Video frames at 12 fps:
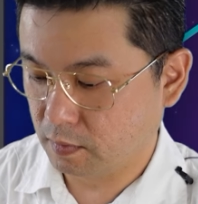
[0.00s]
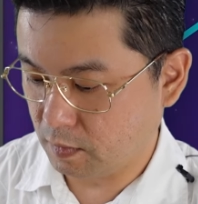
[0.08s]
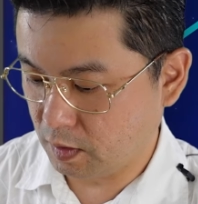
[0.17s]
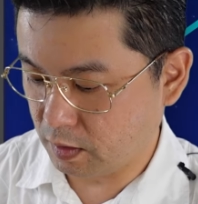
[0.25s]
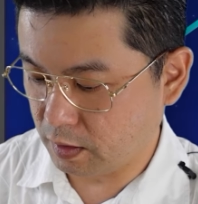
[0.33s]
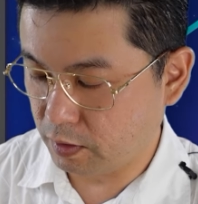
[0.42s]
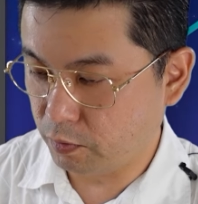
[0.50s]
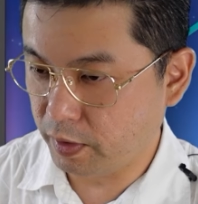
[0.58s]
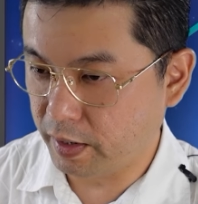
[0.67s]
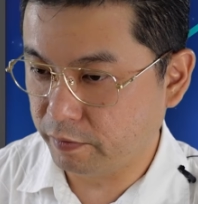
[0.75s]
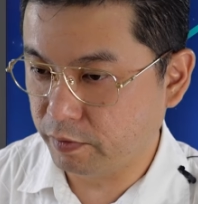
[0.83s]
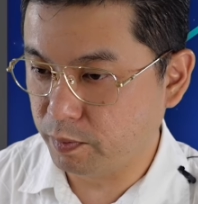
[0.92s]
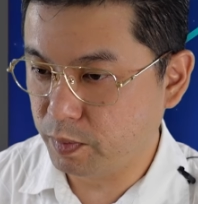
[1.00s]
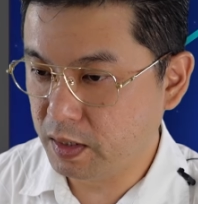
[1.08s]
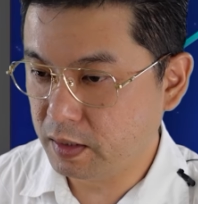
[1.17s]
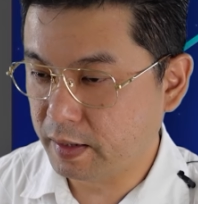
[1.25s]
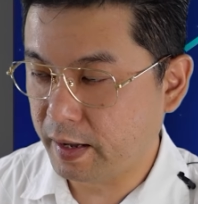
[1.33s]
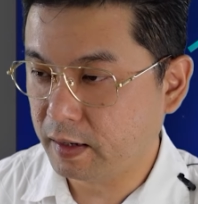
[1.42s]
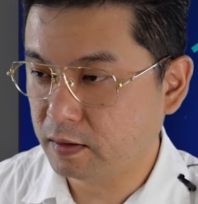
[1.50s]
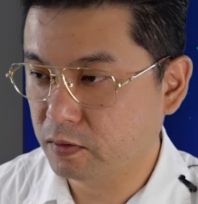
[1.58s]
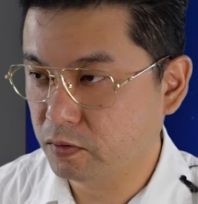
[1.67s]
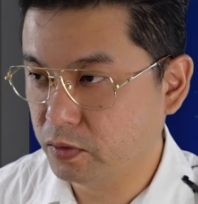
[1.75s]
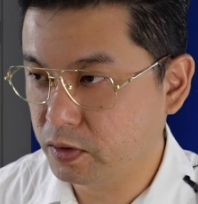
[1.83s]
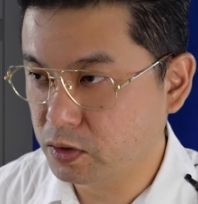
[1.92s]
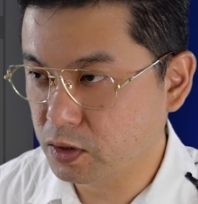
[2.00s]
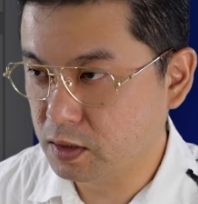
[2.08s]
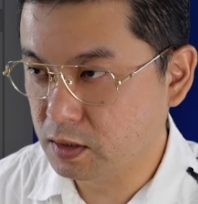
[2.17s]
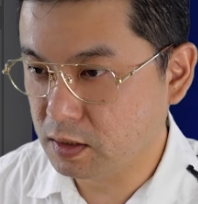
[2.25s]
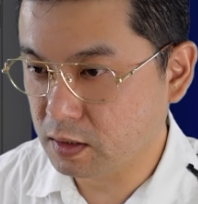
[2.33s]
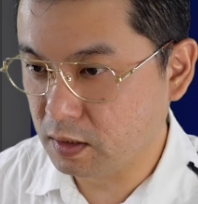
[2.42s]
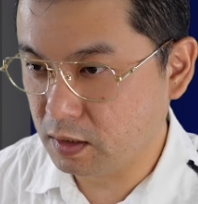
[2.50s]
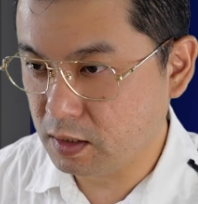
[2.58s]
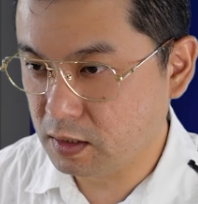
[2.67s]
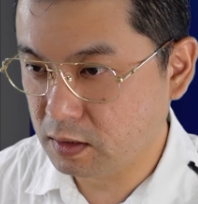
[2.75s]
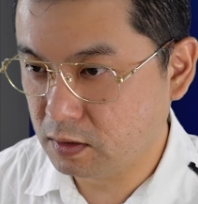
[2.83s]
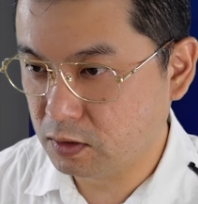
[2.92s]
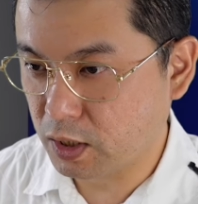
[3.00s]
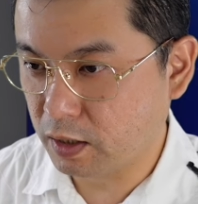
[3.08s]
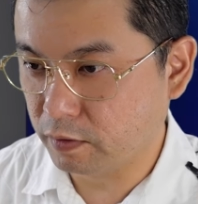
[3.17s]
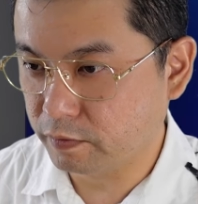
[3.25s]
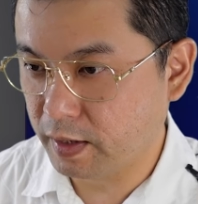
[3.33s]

And then we have a P tag, which is this chunk of